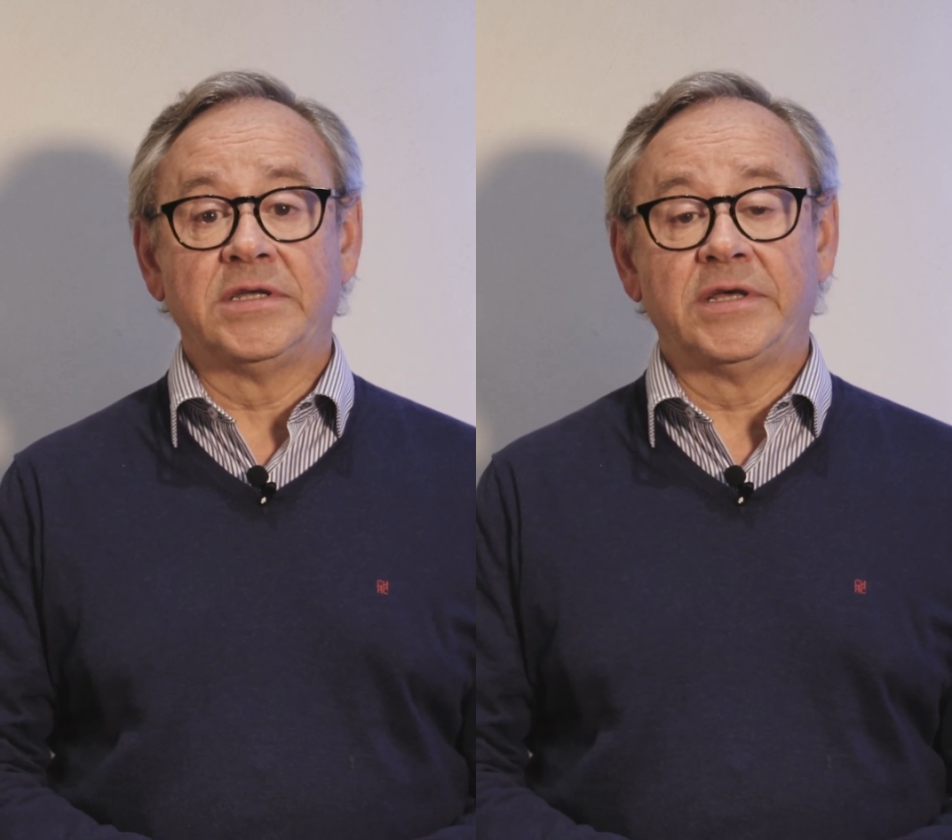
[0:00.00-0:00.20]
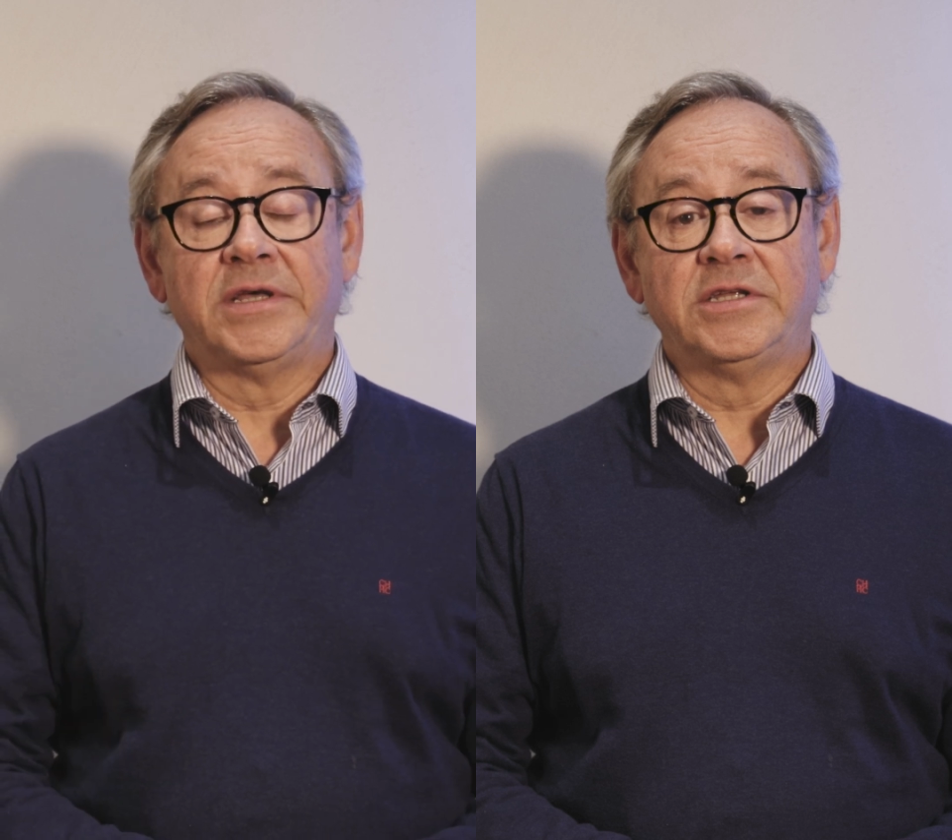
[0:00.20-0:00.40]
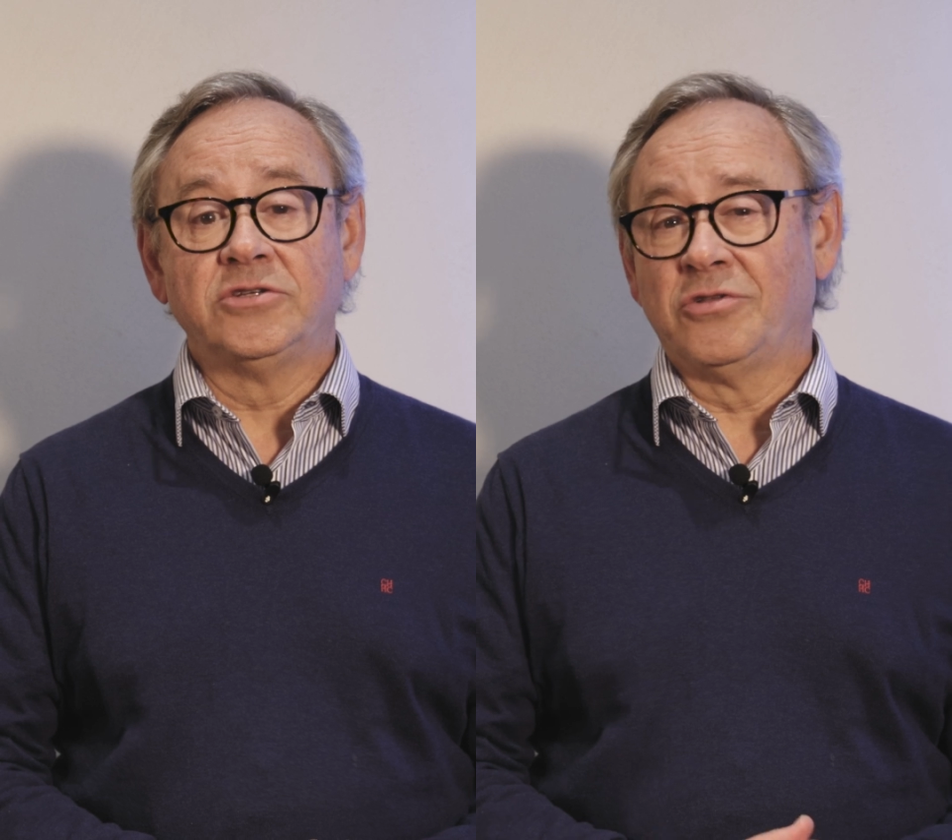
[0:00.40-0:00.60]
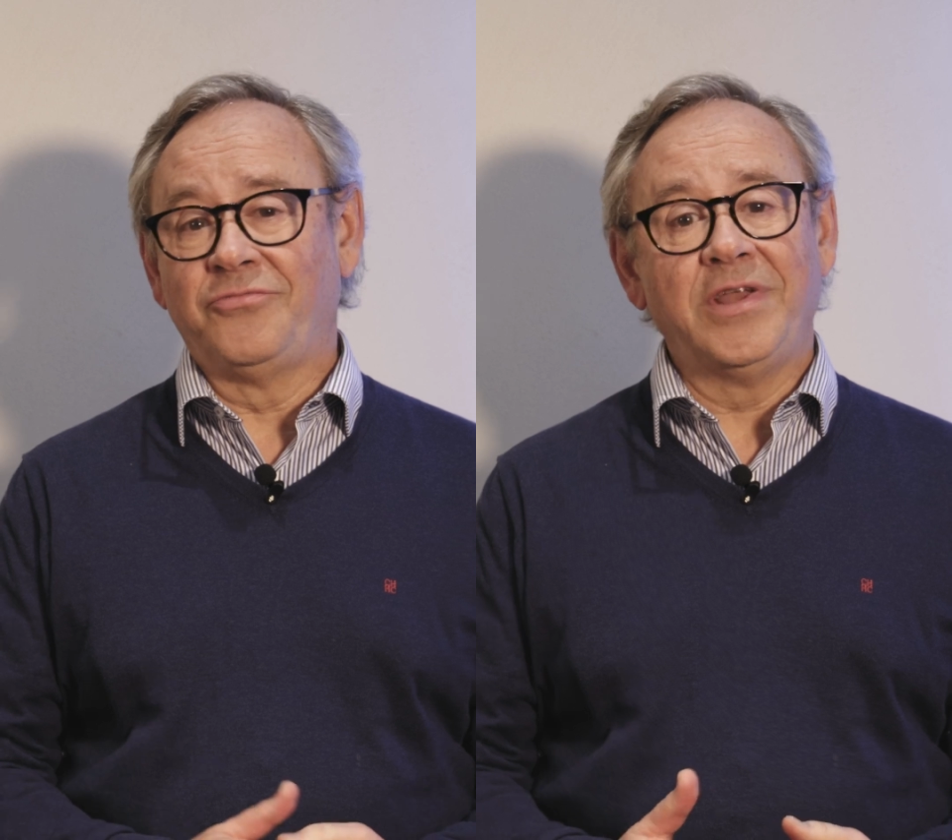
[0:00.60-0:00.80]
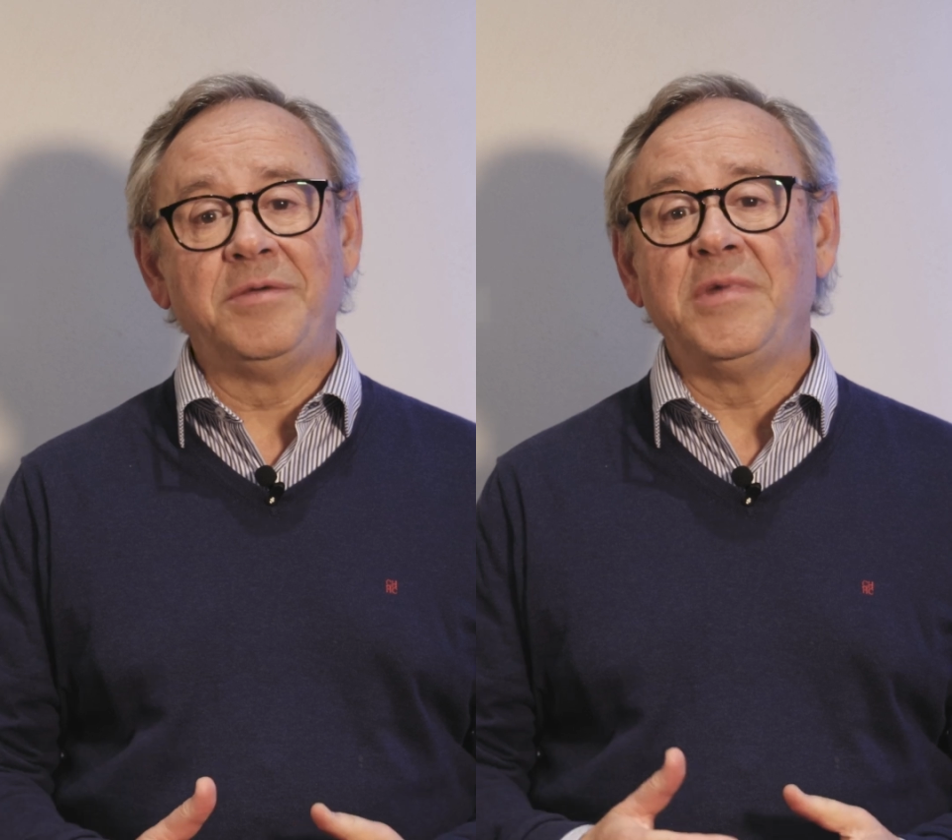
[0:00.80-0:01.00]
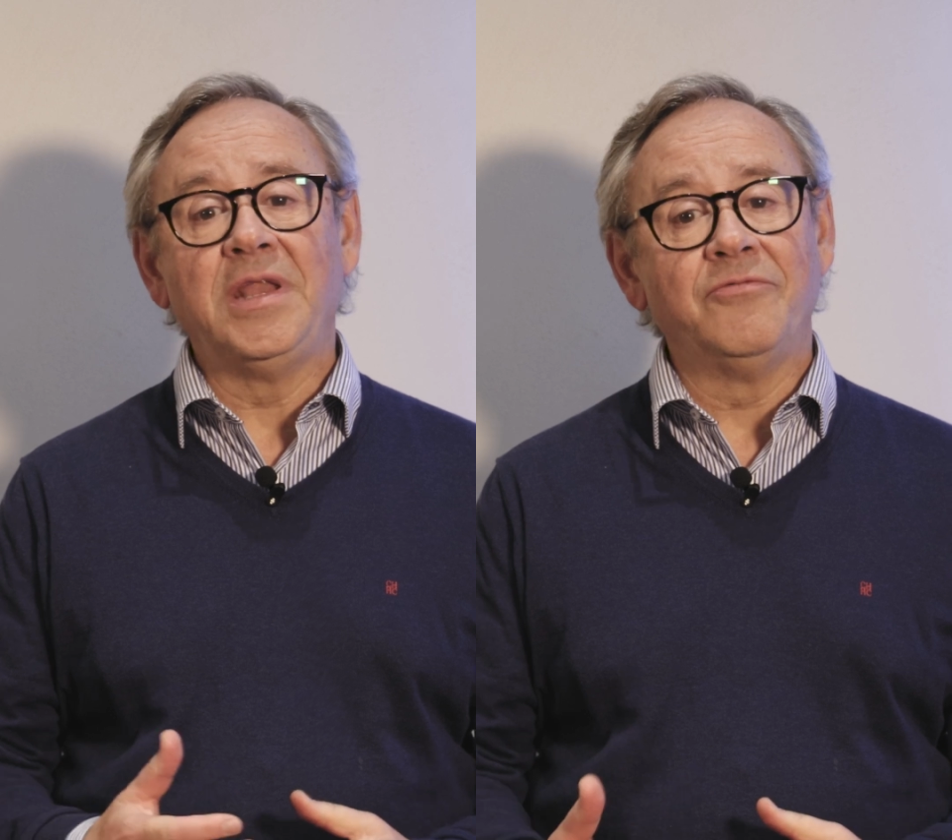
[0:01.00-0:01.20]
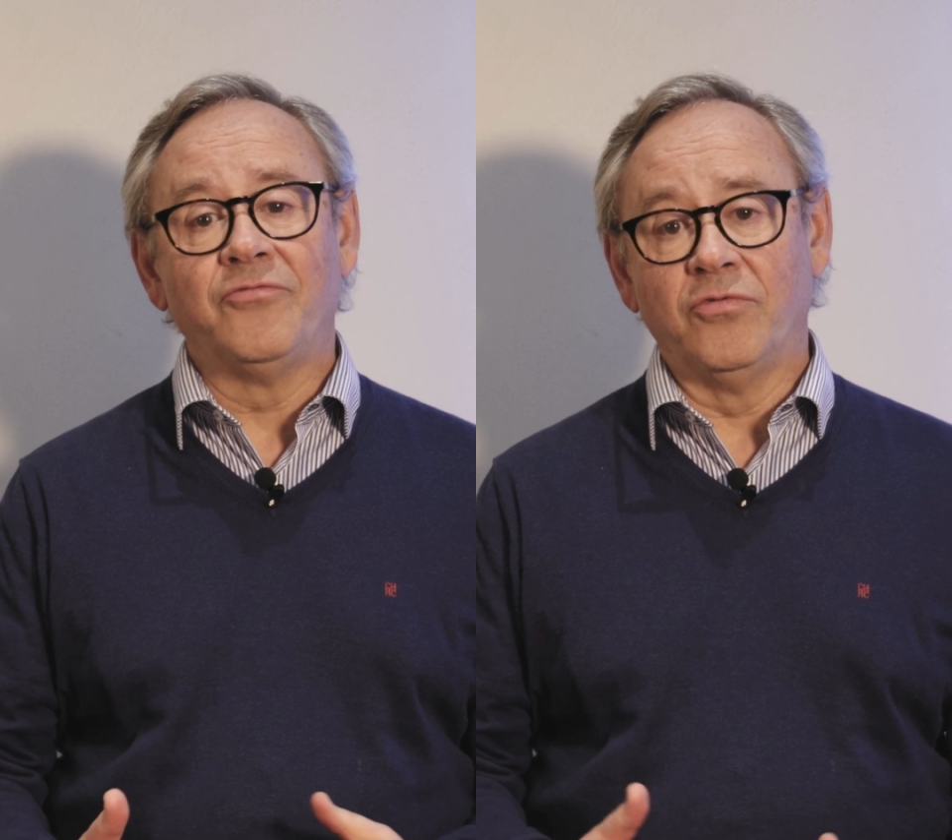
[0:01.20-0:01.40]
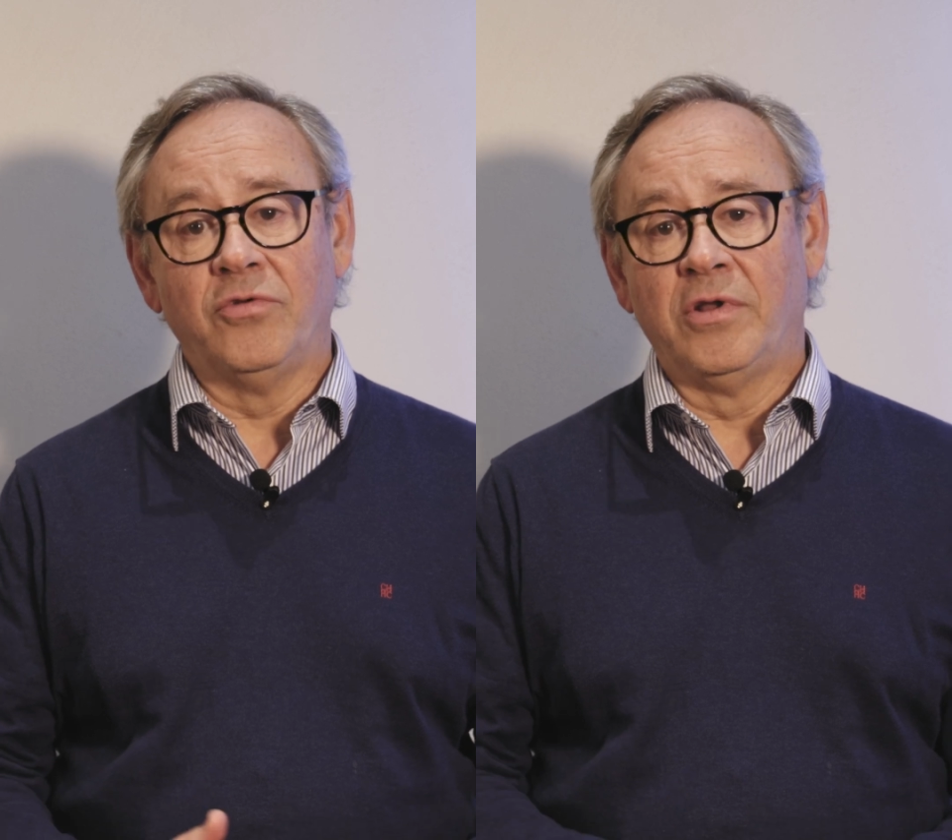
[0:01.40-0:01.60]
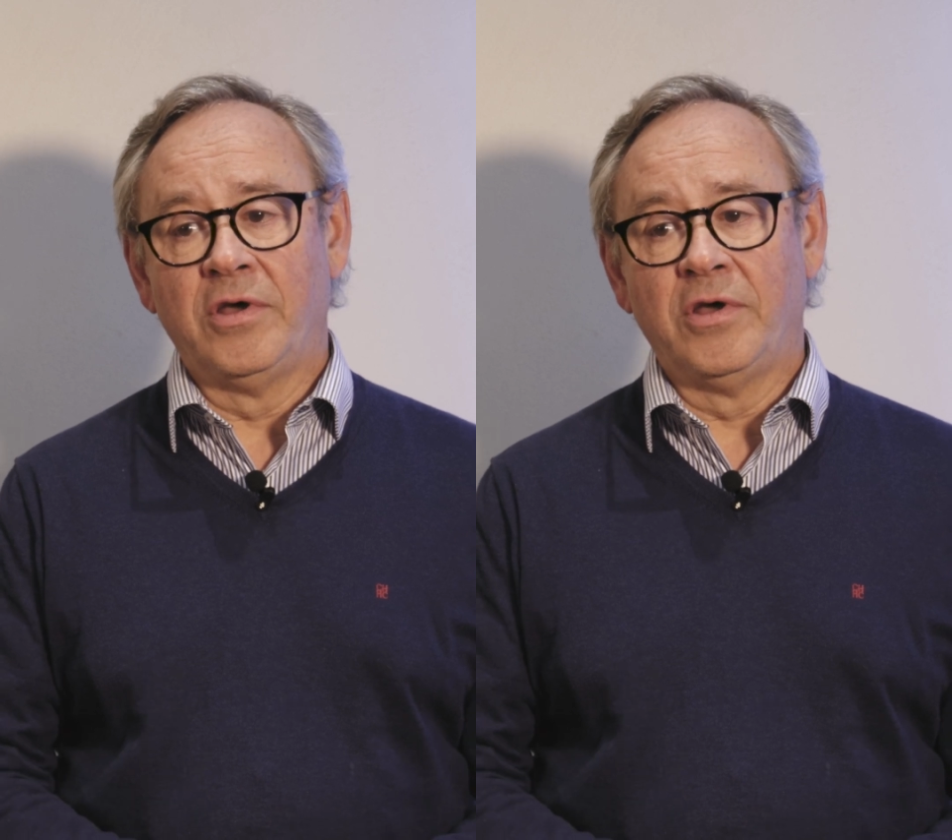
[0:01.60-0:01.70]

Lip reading: is not very meaningful